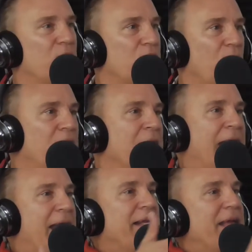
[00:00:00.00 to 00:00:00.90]
Chris Rock.
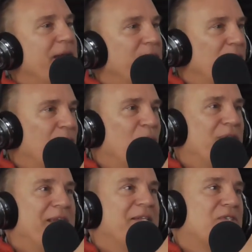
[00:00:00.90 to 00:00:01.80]
And again,
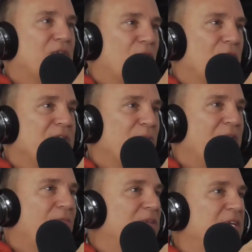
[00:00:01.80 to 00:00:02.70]
with the insecurities that we
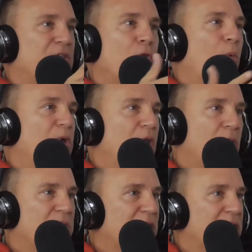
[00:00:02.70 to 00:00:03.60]
have, we think no one
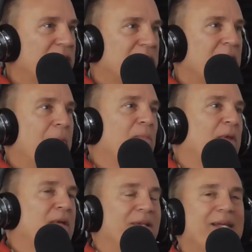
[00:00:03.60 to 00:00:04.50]
knows us. Uh-huh.
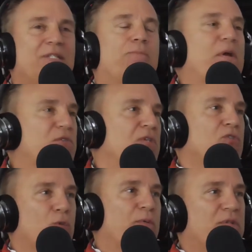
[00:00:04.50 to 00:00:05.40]
Like, especially a
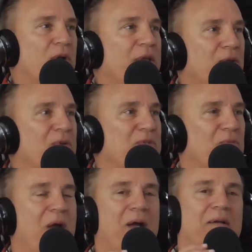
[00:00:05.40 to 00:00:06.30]
superstar like Chris
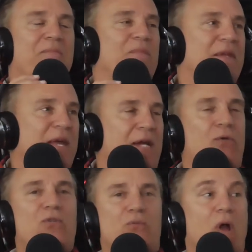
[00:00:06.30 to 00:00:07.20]
Rock. And
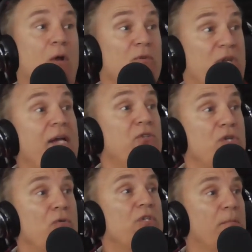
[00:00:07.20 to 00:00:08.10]
Chris right. Rock was actually
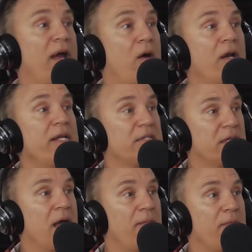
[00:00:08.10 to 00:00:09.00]
using my audience
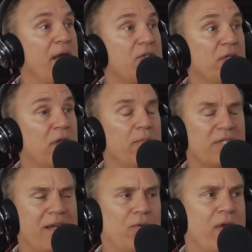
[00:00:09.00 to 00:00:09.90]
at Comedy Magic Club,
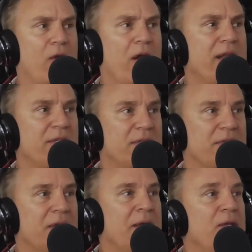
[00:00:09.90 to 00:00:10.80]
because I had great
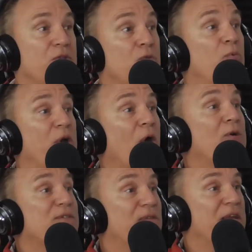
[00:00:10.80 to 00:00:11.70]
audiences, to
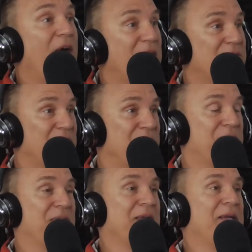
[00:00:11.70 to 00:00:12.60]
rehearse for the
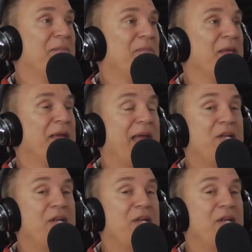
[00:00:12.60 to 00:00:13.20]
Oscars. Oh, okay.